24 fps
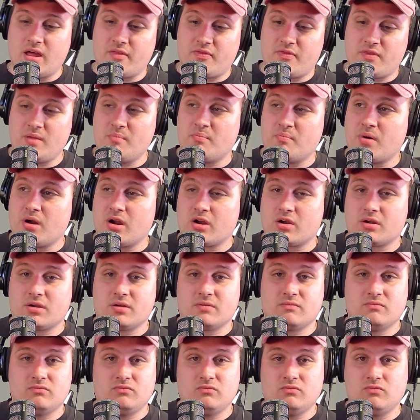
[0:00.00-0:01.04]
theme park
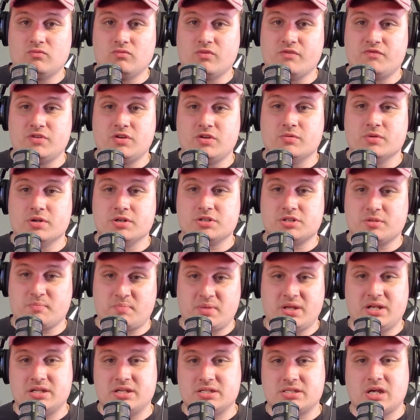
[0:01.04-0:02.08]
reviewers'
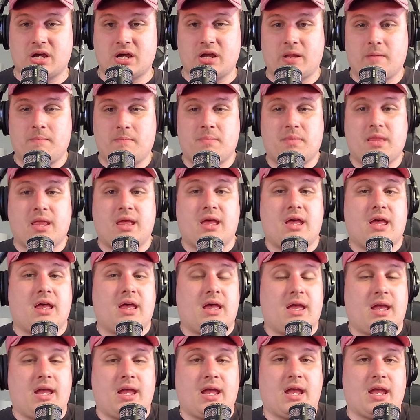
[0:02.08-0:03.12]
opinions on it.
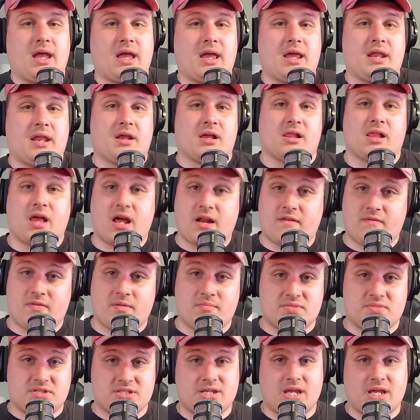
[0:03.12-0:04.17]
And a lot of
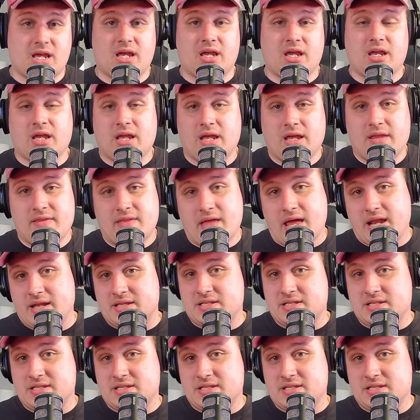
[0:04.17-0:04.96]
them say that it's